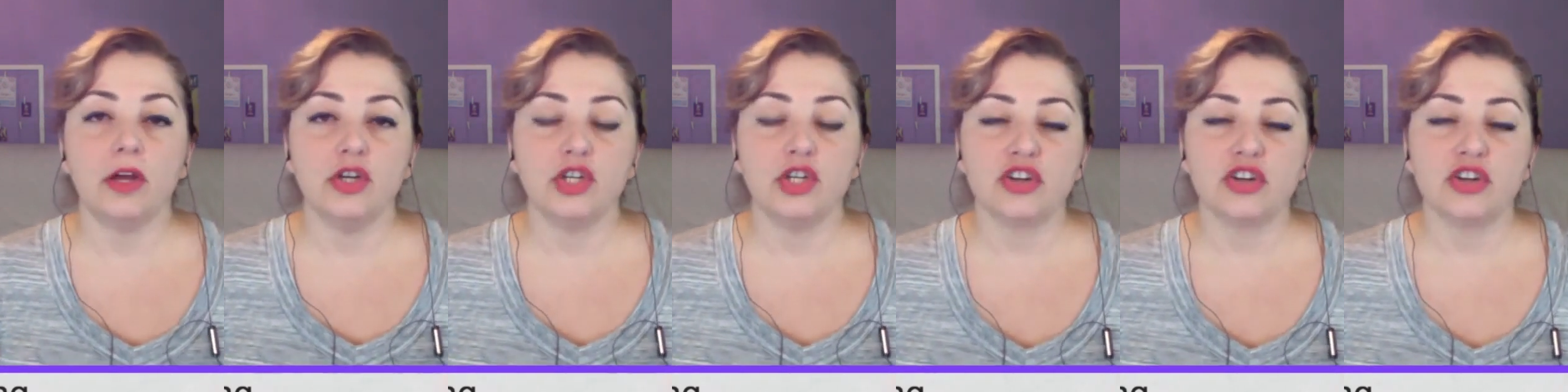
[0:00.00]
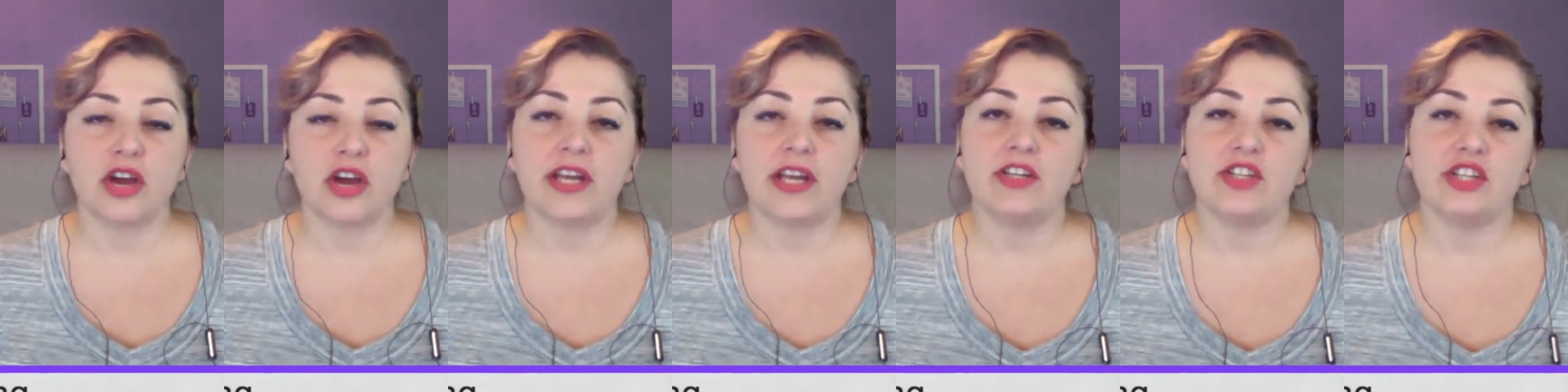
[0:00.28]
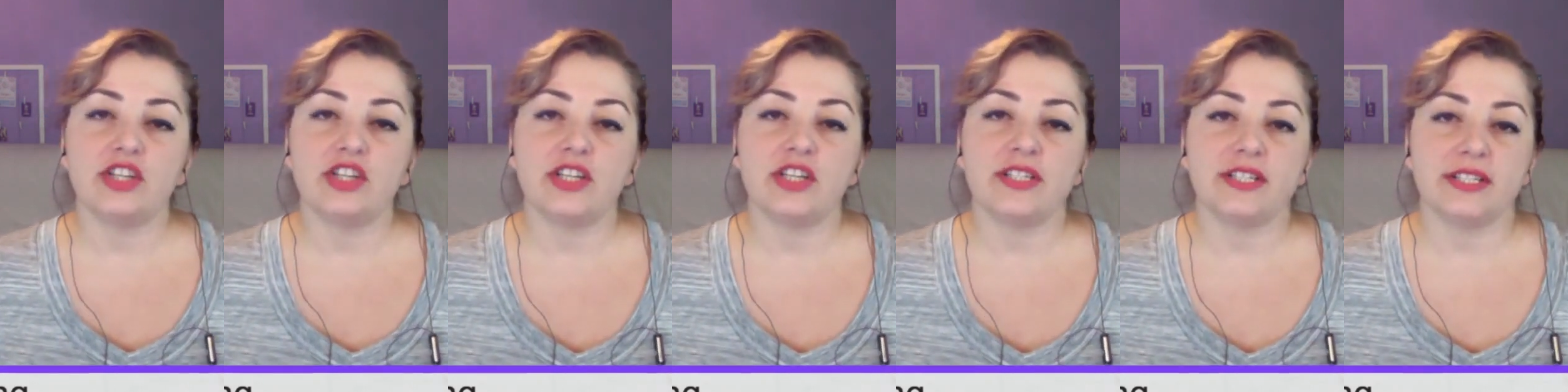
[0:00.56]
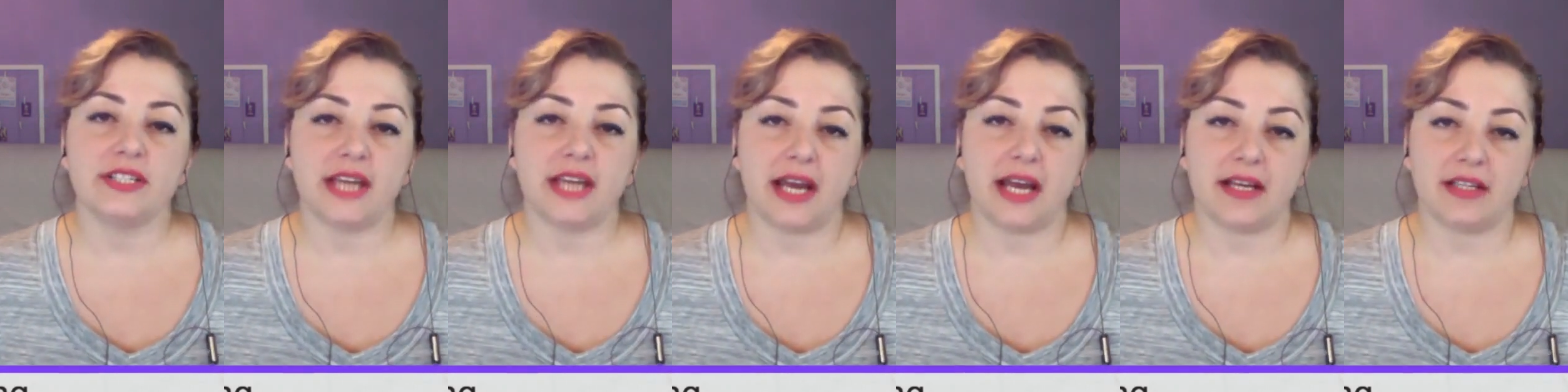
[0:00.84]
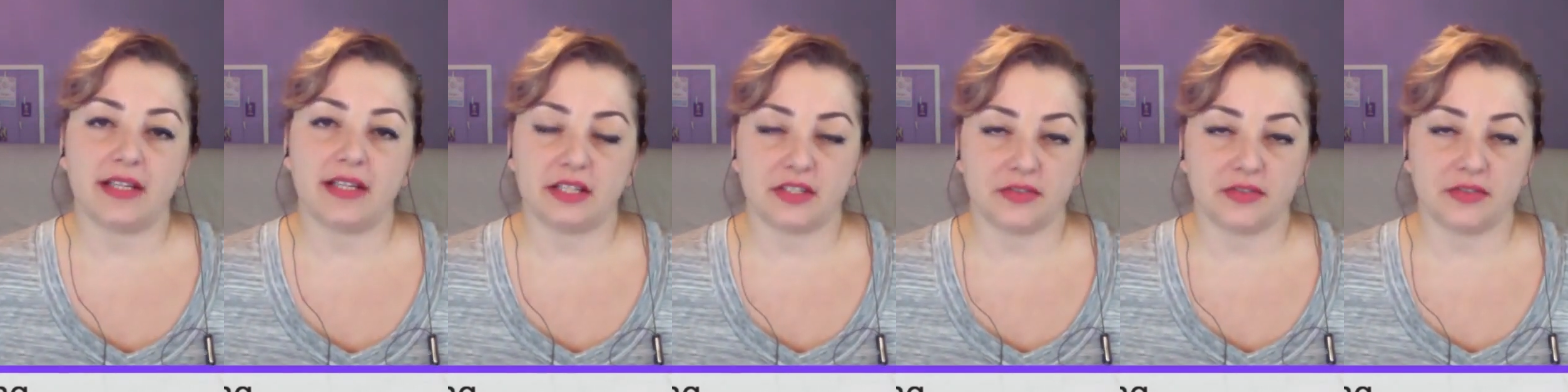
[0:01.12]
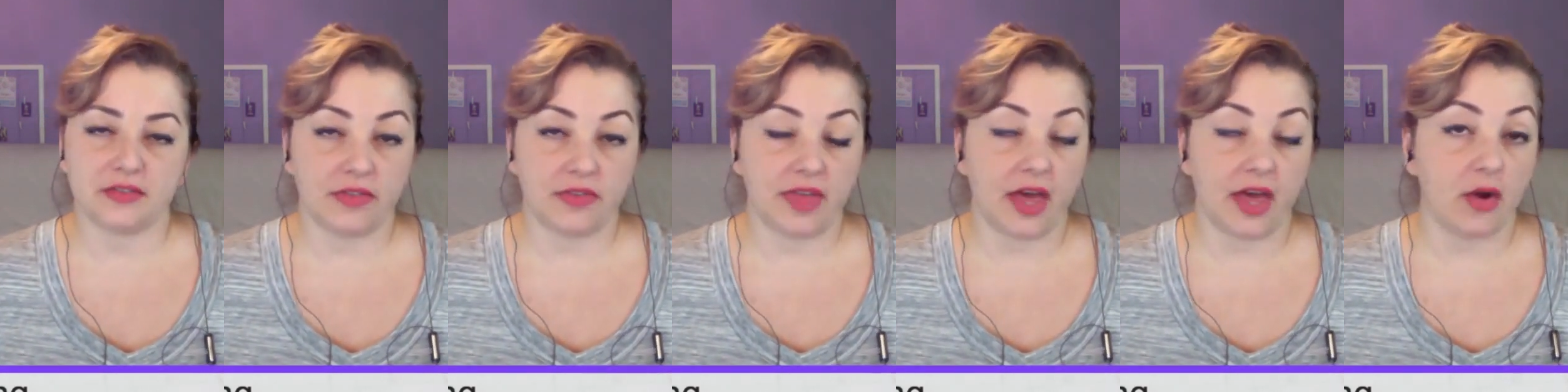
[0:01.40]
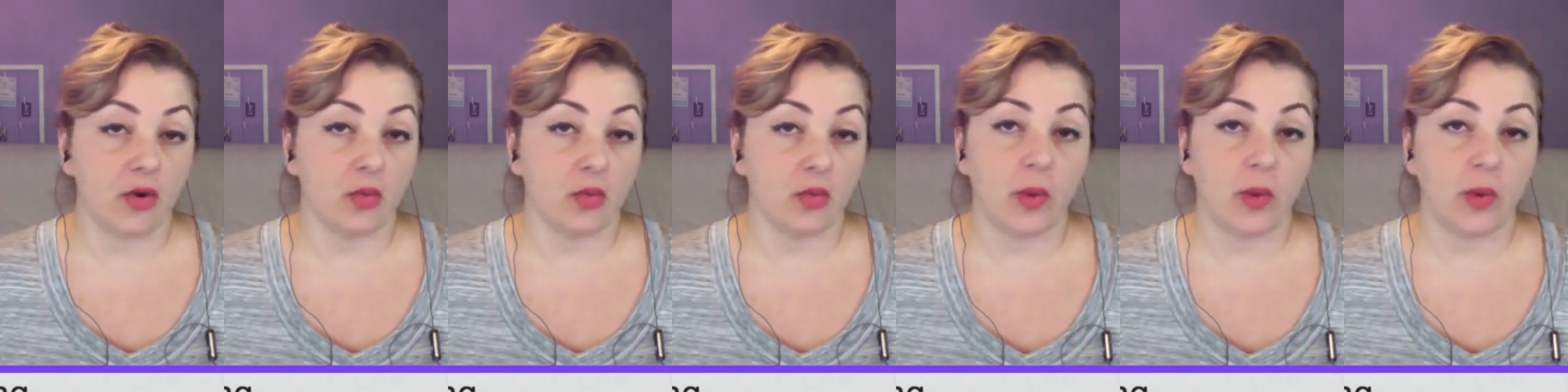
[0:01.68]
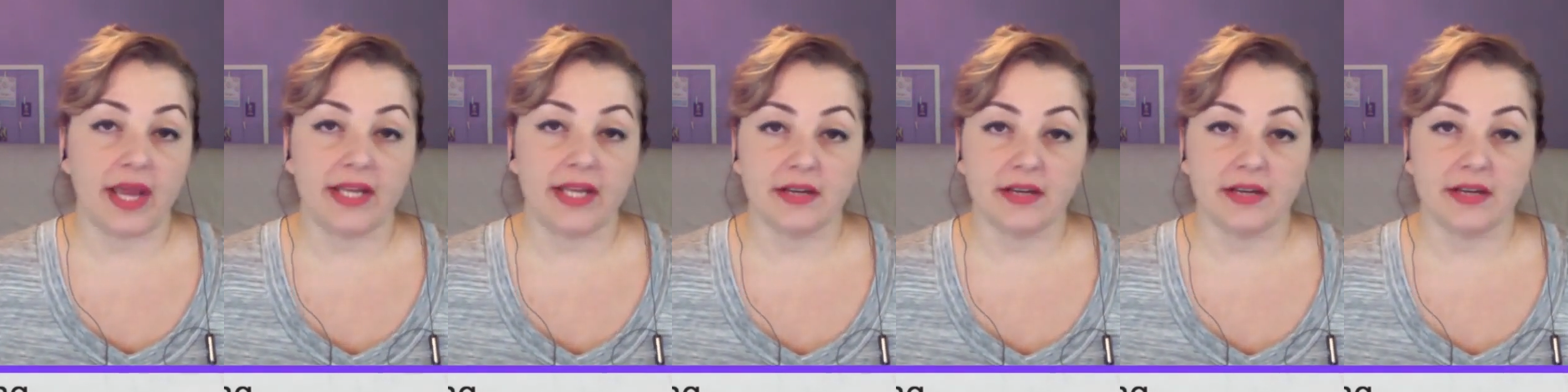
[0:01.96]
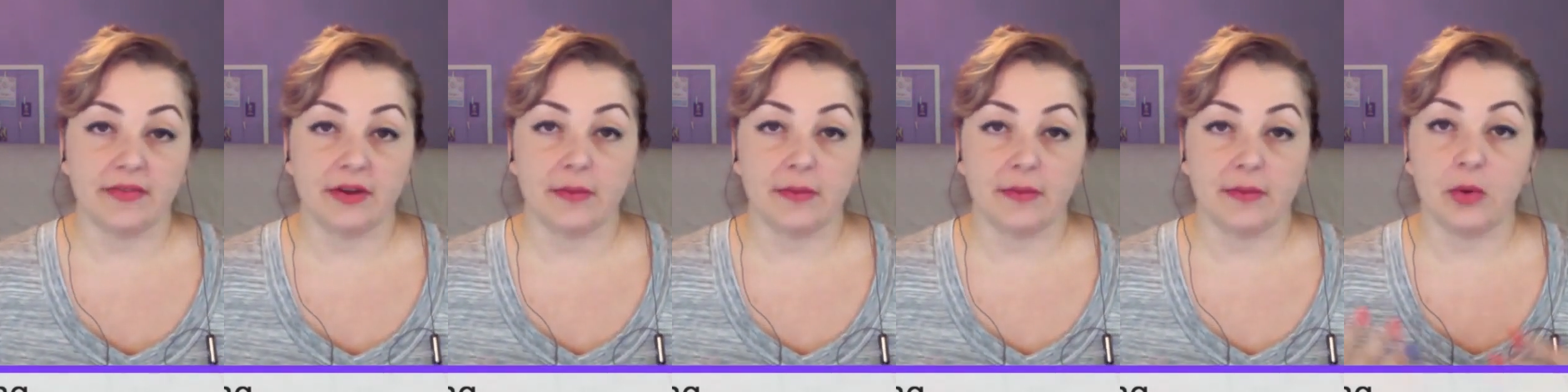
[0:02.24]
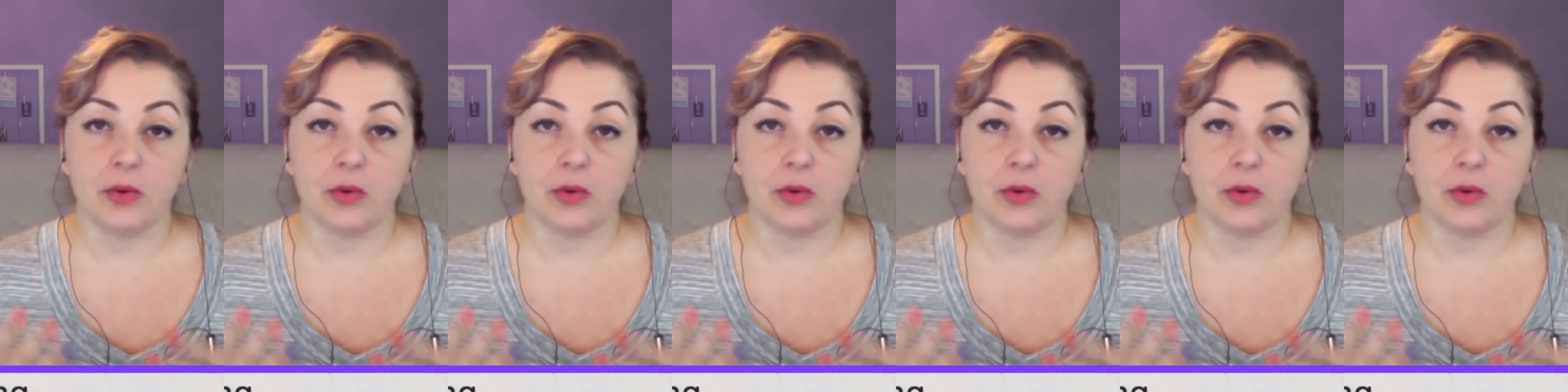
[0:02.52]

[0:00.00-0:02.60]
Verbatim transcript: strategies and tactics for that are way different.